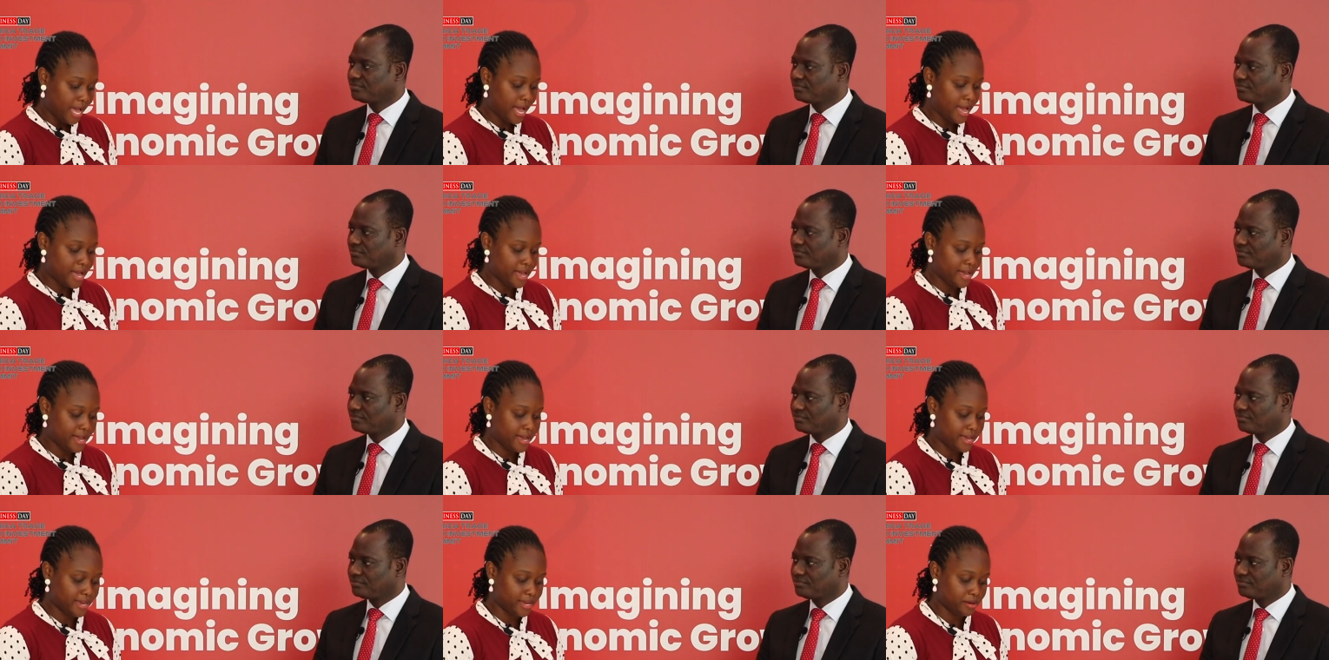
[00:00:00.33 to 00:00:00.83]

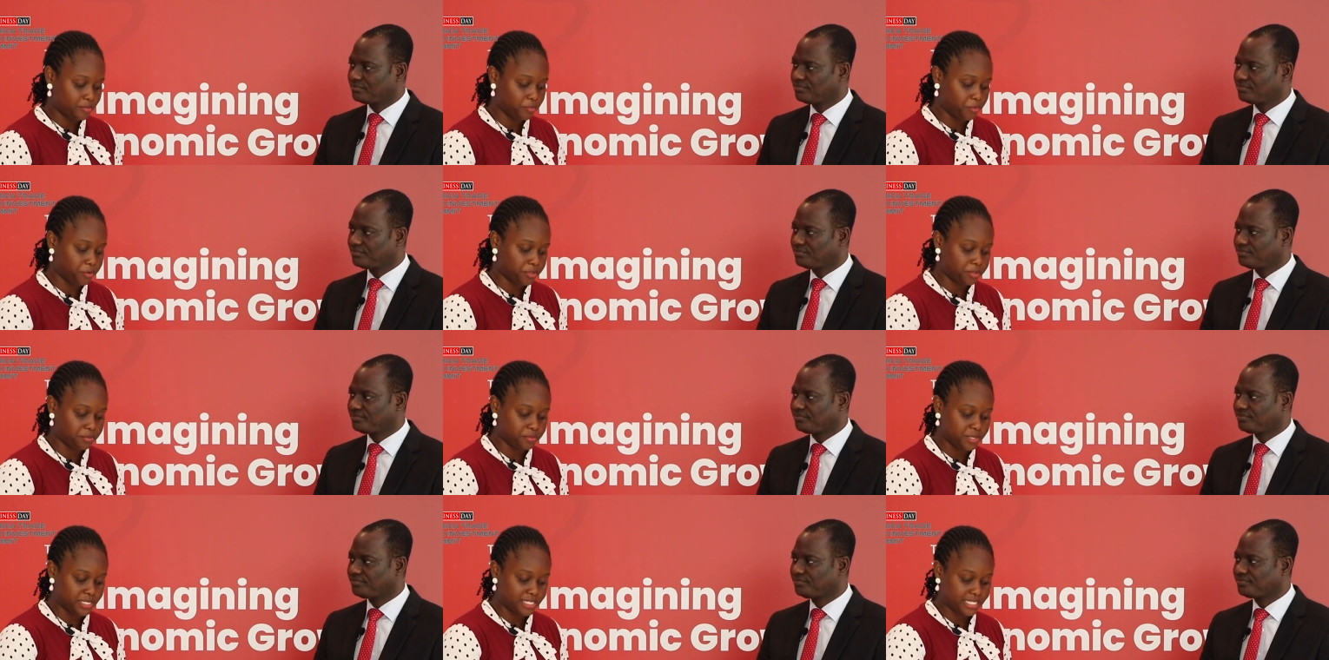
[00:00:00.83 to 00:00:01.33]
Speaker 1: I am
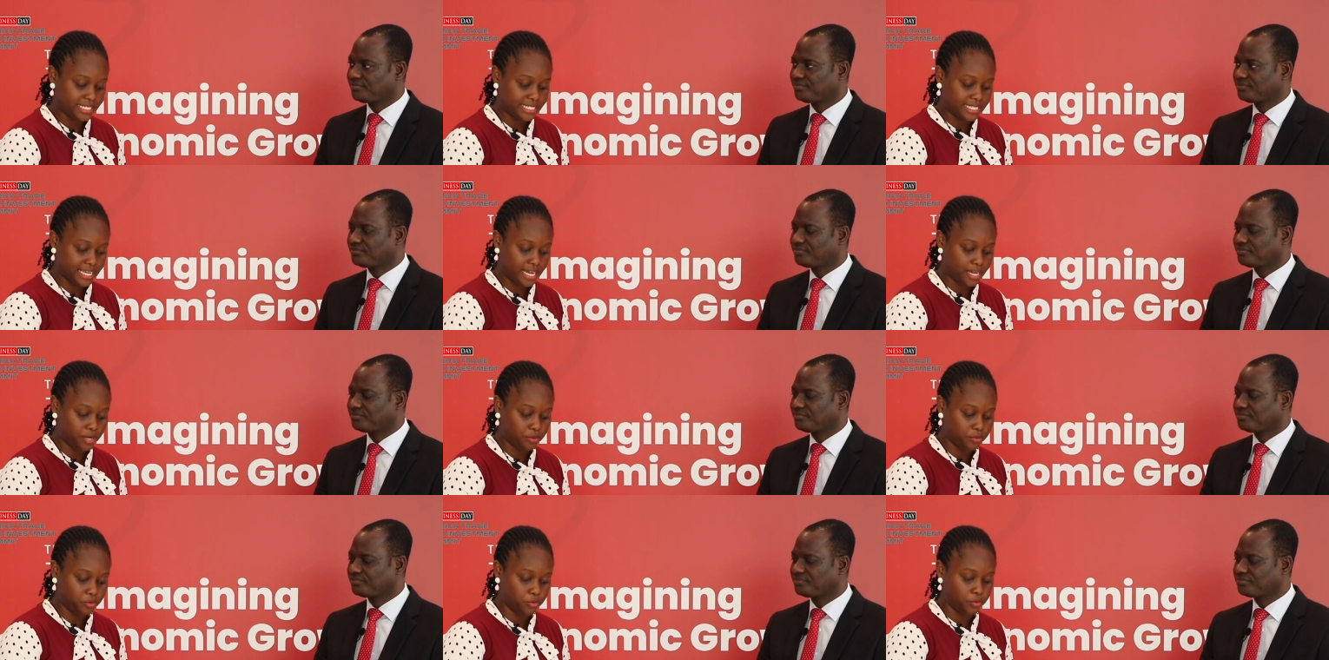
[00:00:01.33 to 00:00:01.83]
with Mr.
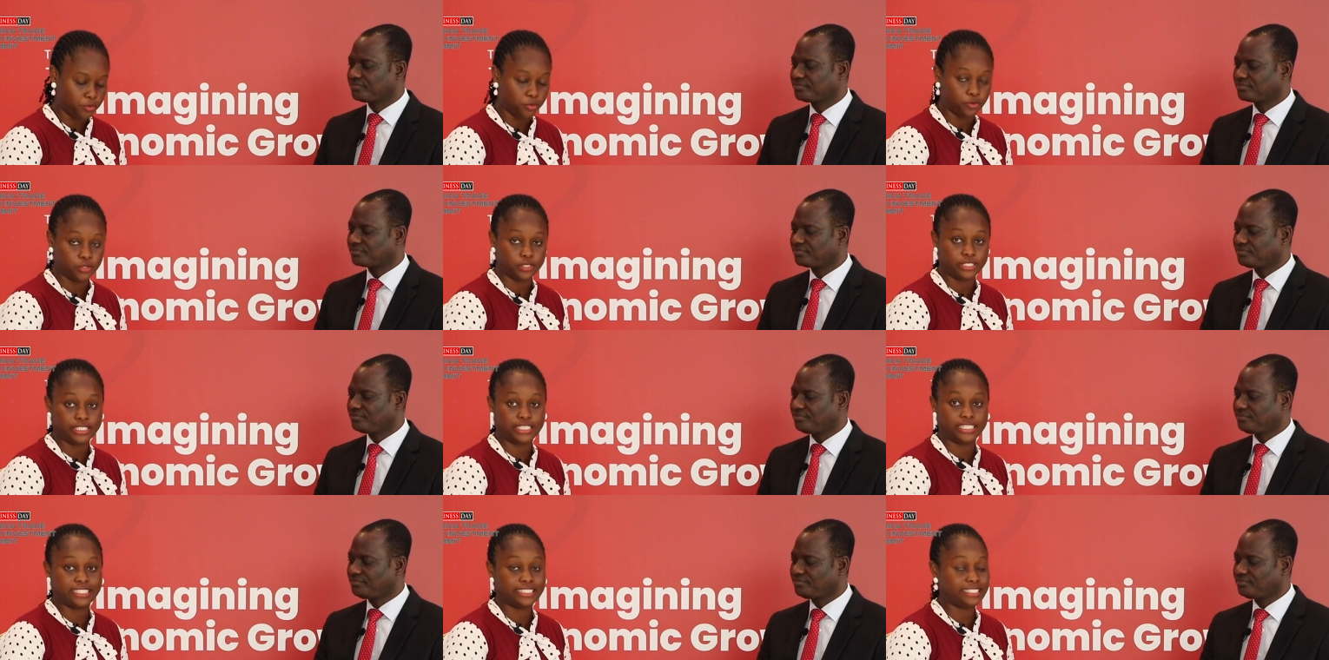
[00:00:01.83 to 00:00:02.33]
Taiwo
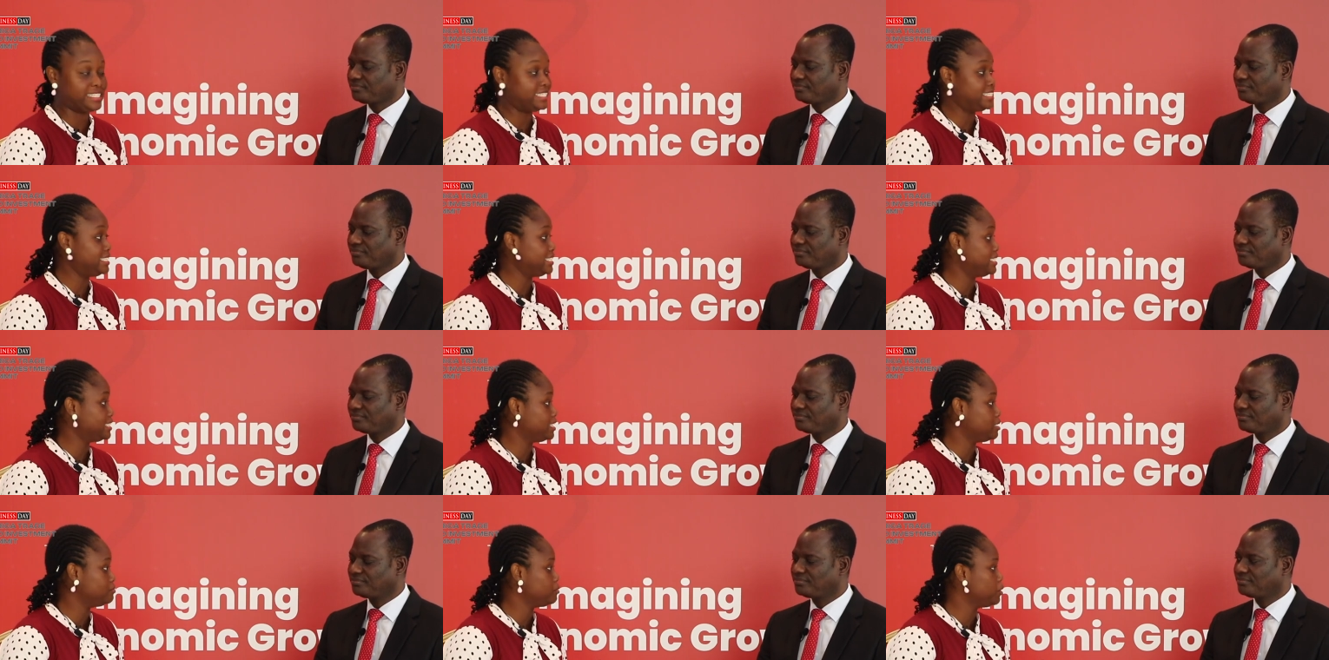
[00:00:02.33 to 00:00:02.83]

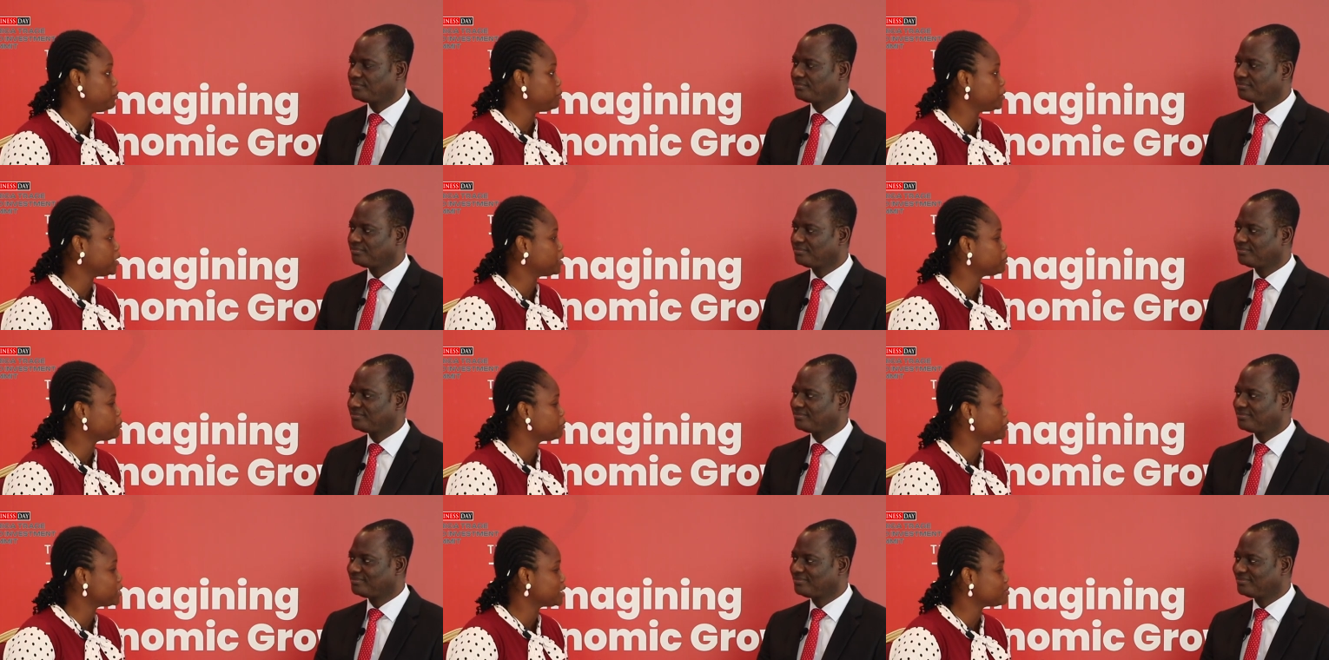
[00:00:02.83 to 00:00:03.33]
Oyedele. I'm
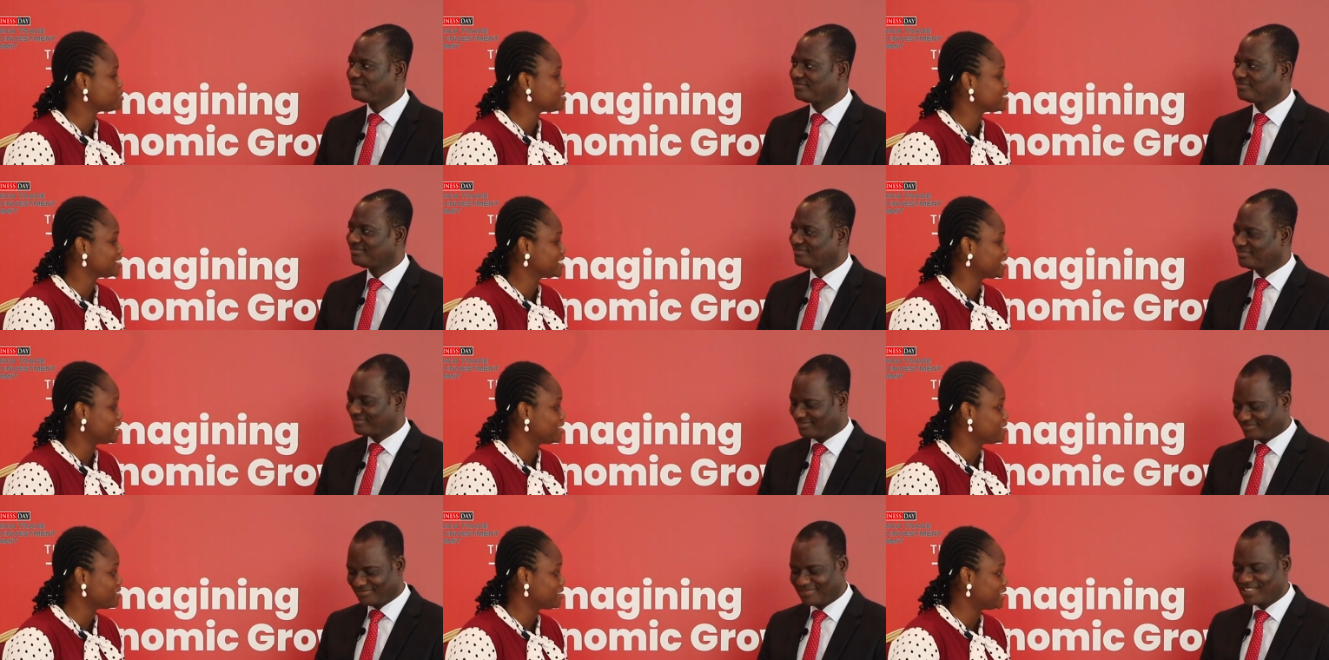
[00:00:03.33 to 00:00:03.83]
hoping I'm
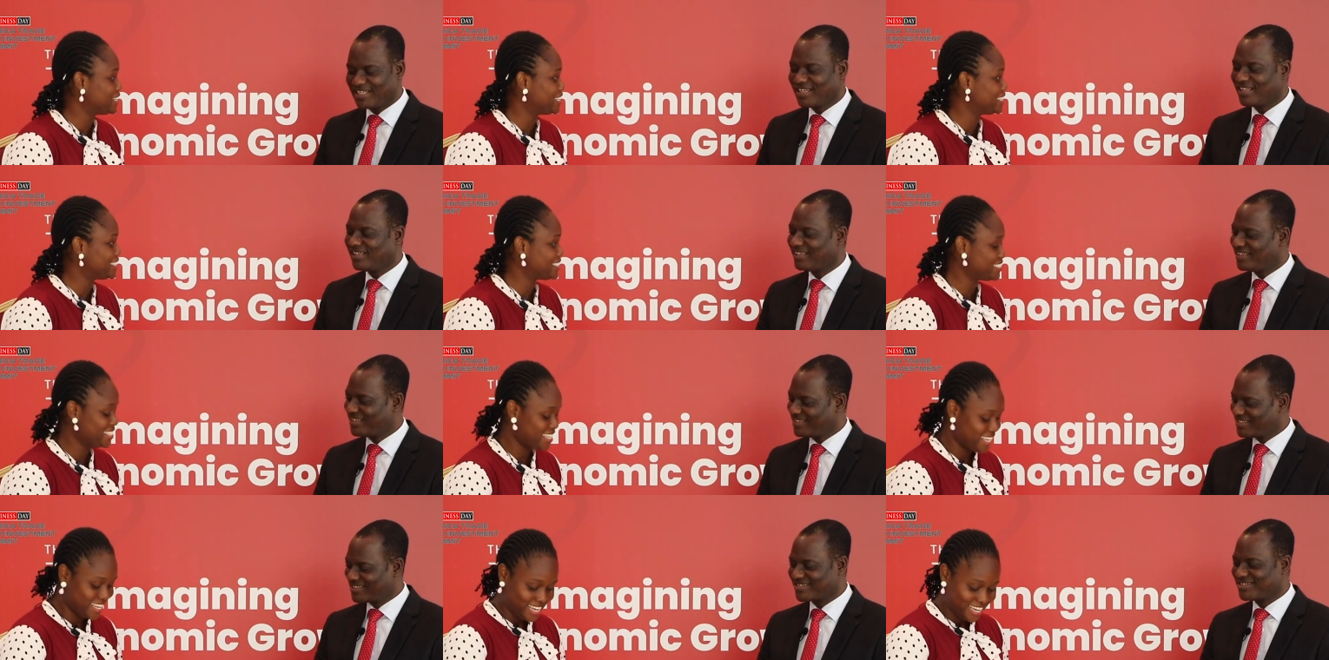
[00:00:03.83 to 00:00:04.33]
pronouncing that right.
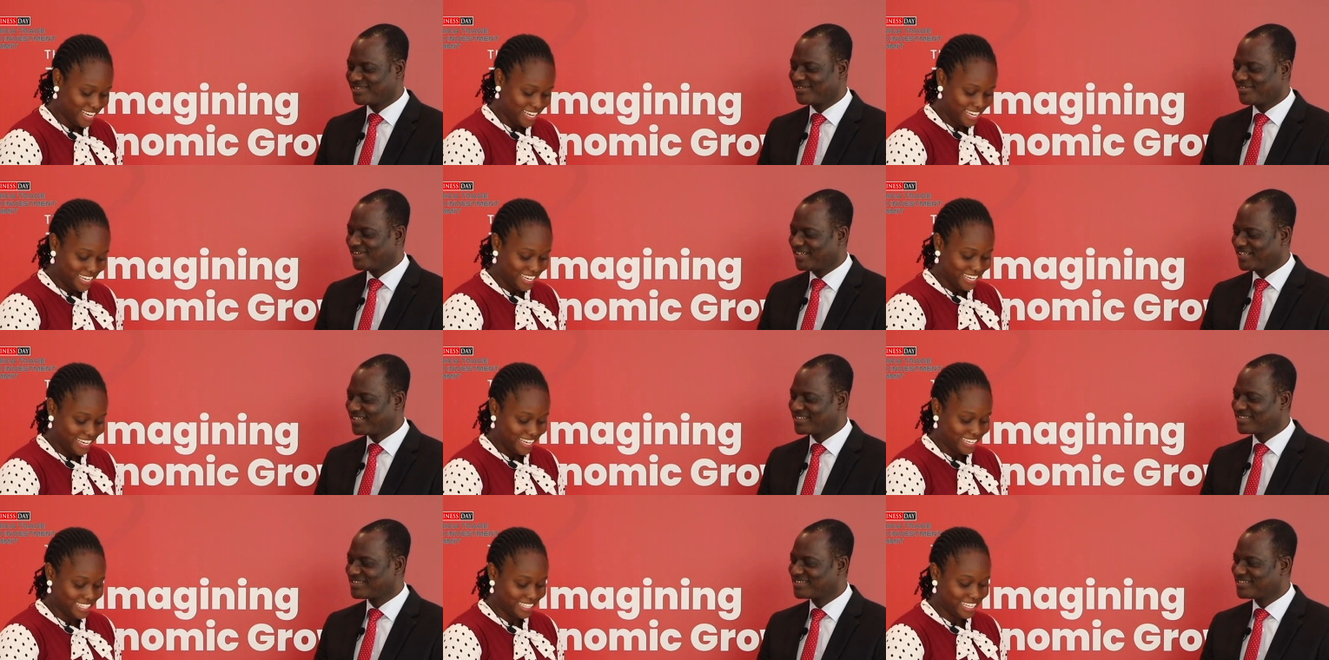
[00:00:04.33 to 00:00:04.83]
Yeah, that's
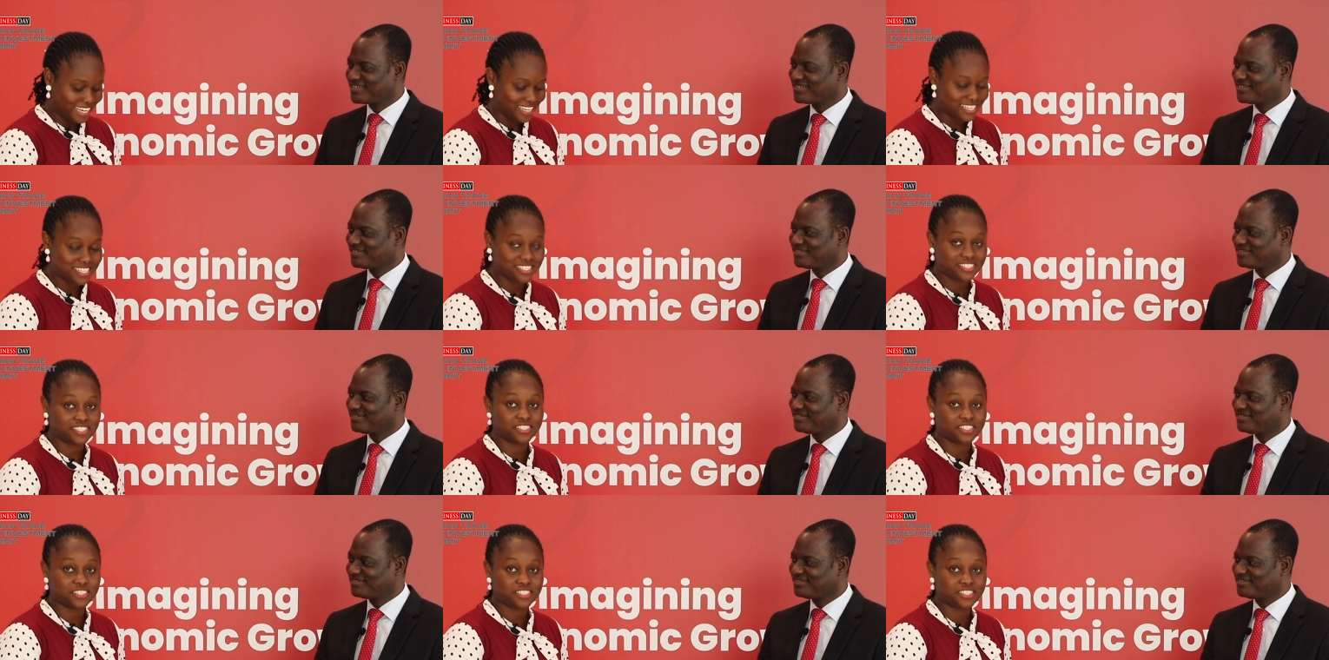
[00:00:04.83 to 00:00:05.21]
correct. Now uh, he's